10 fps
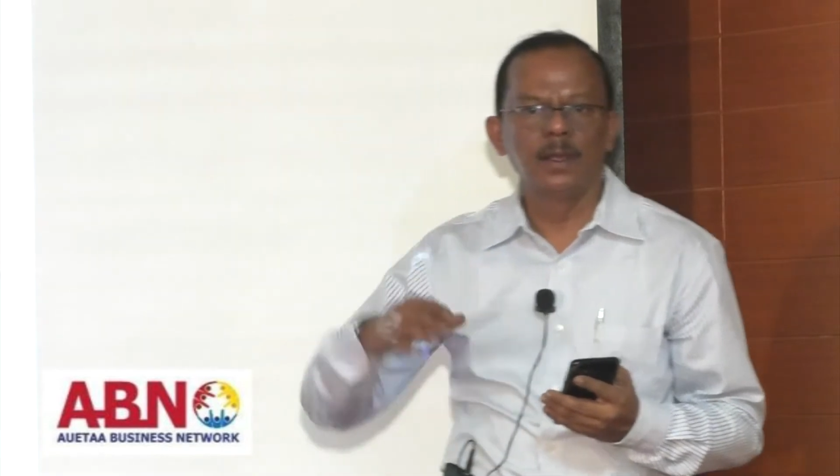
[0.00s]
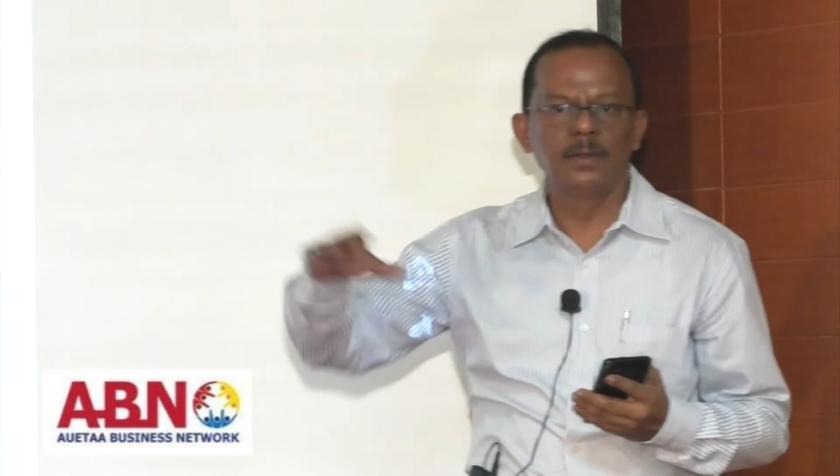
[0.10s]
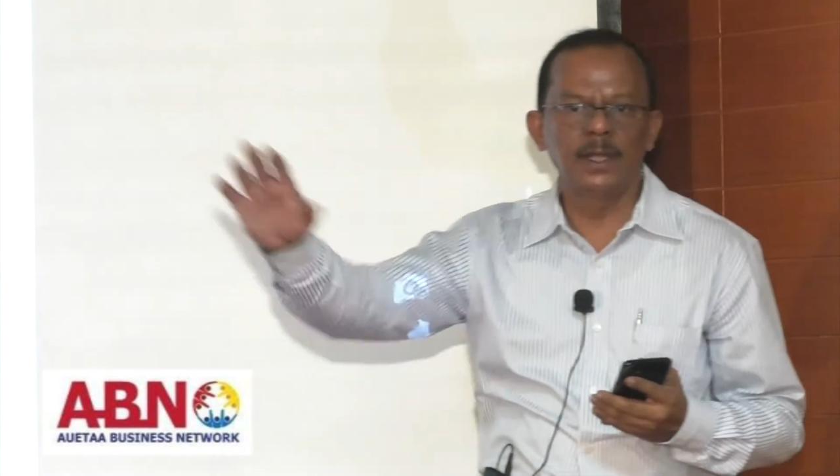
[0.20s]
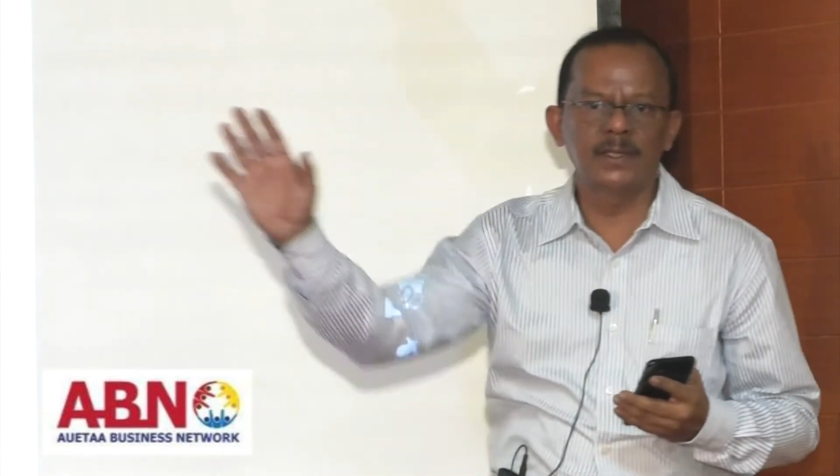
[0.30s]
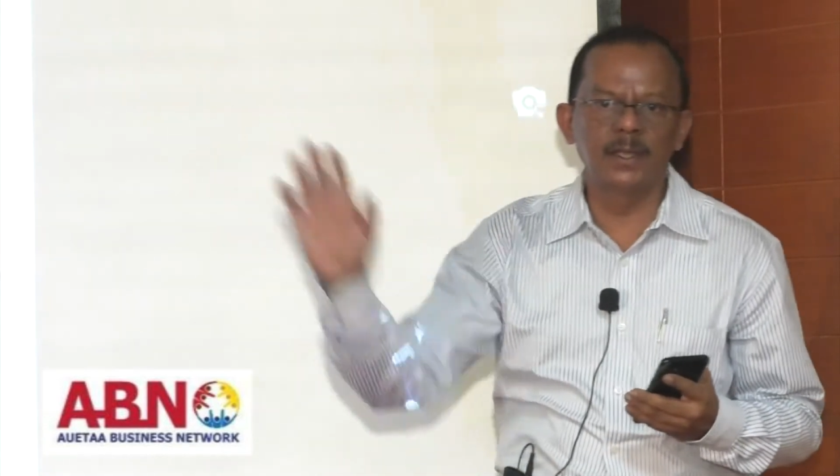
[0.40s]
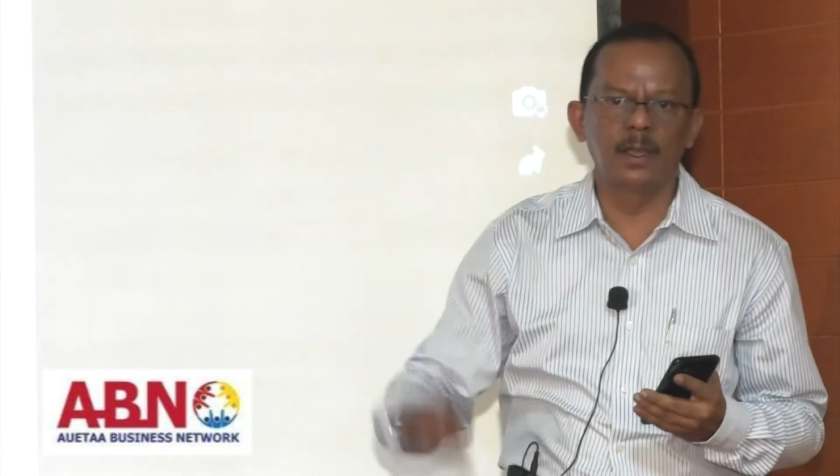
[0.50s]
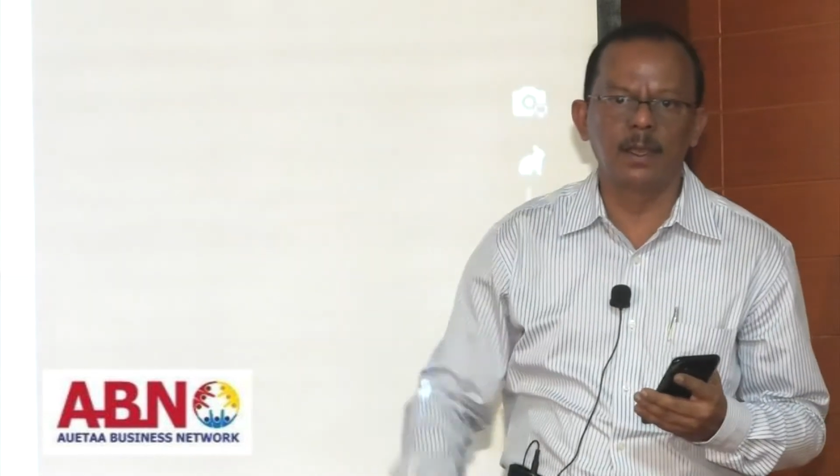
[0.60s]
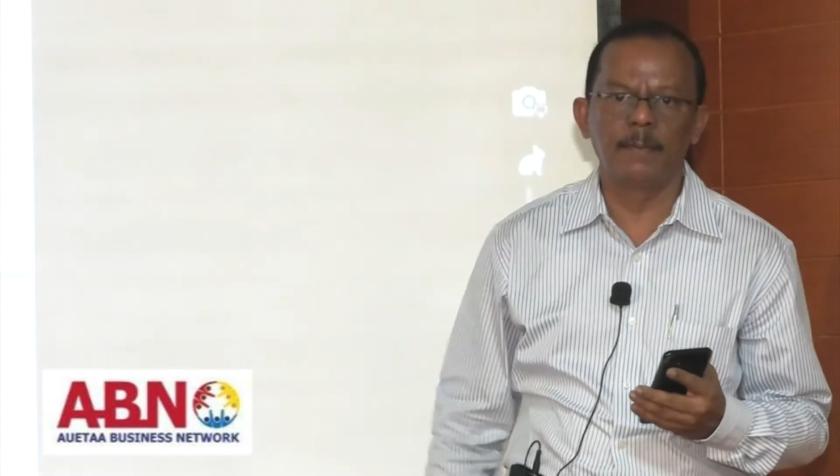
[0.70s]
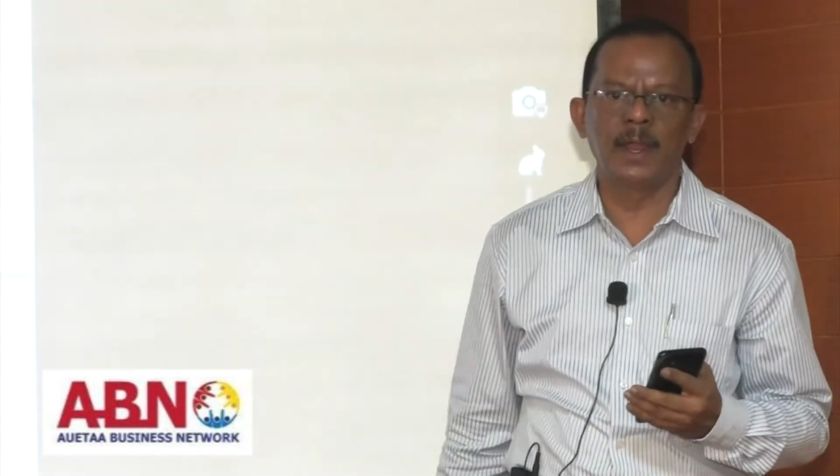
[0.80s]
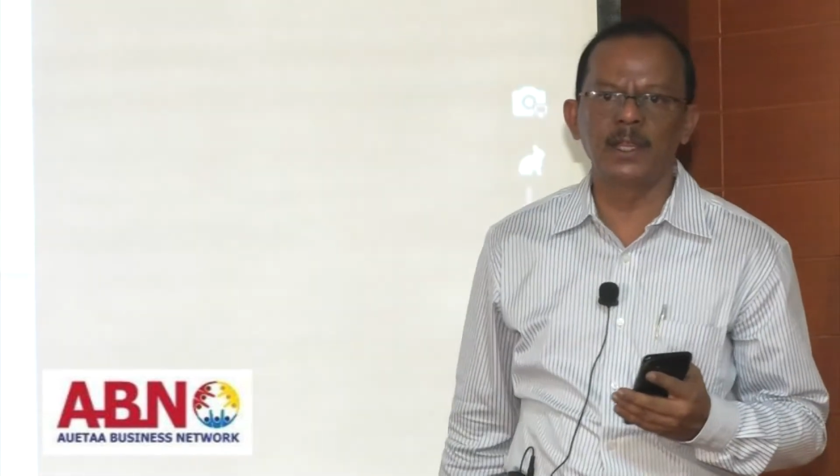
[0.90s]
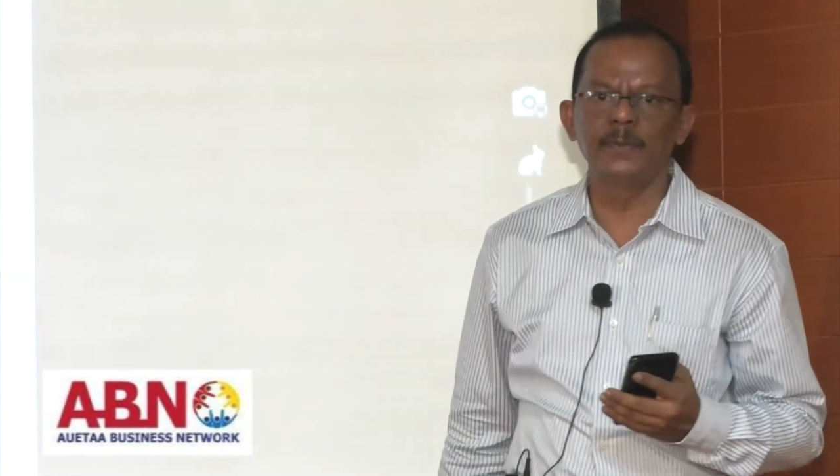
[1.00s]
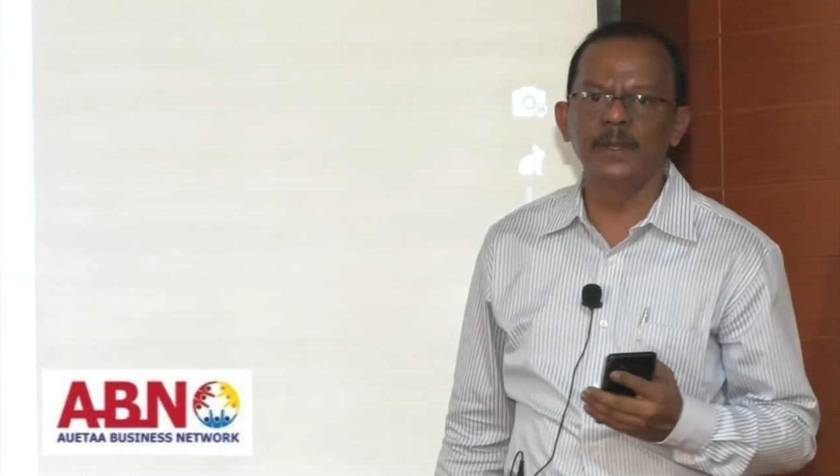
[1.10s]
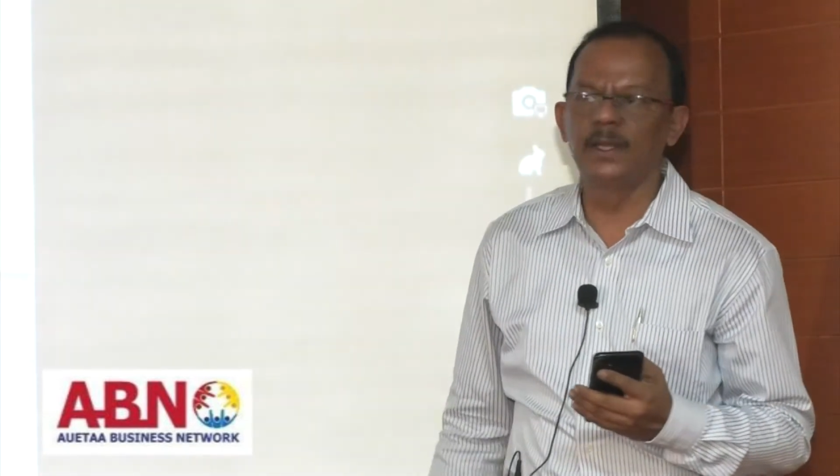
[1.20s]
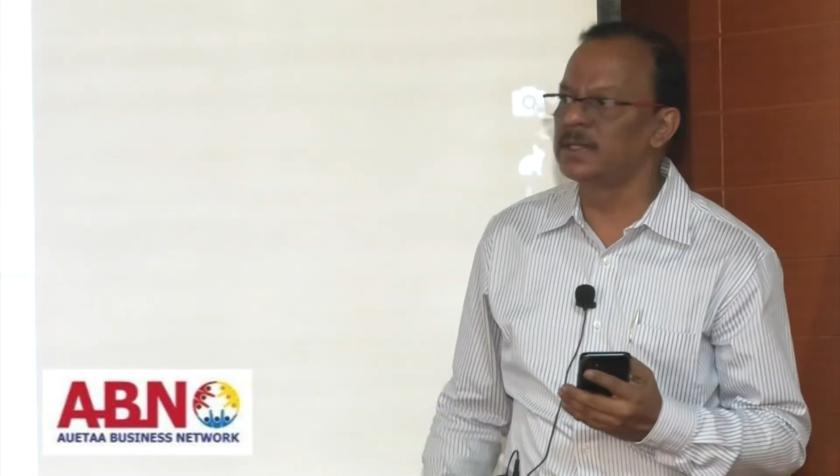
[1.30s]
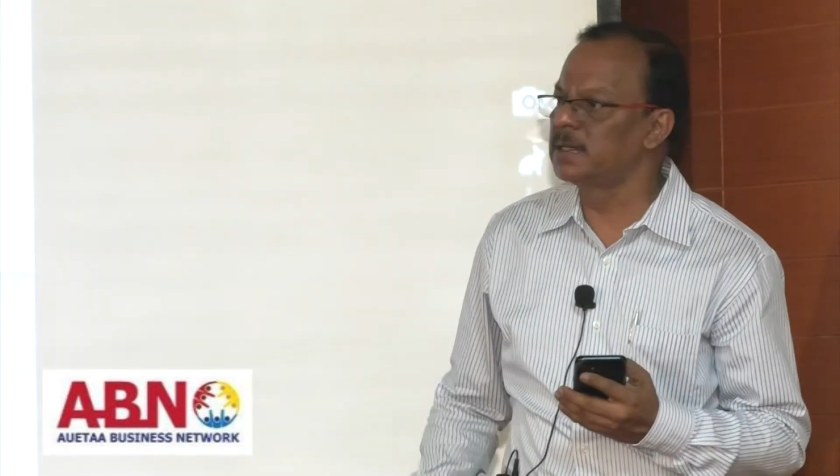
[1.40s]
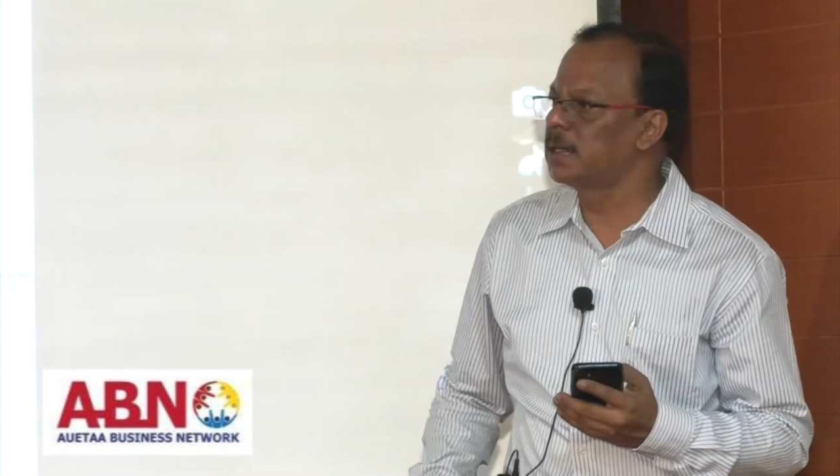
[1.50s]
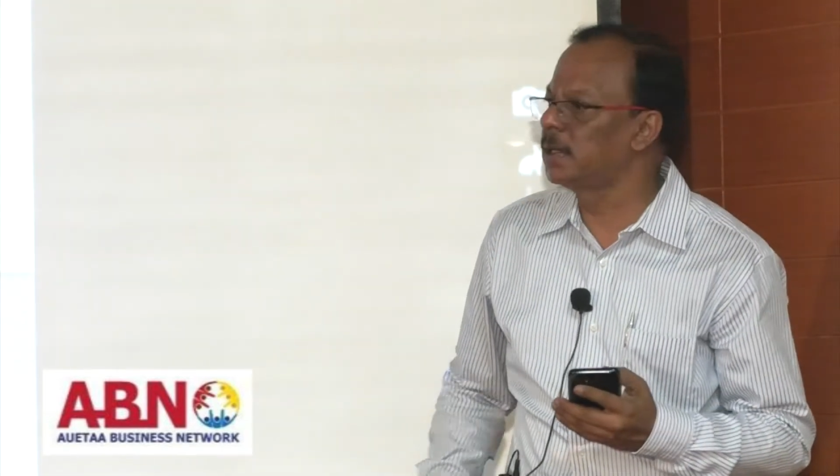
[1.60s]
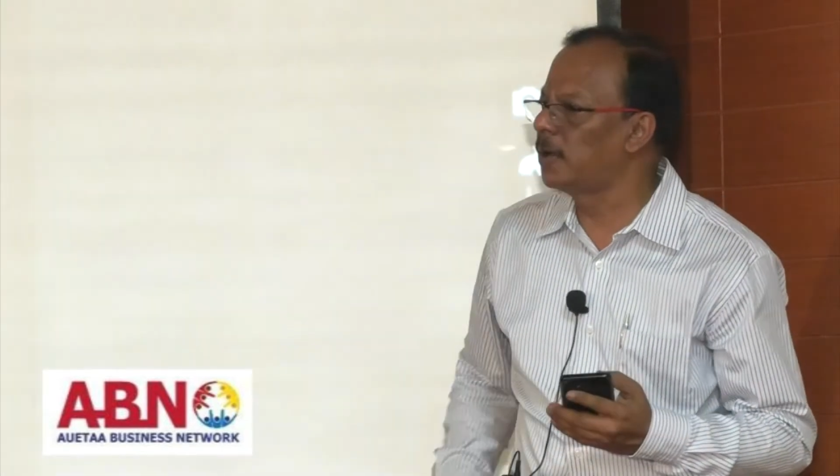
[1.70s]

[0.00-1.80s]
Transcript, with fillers: that is a management decision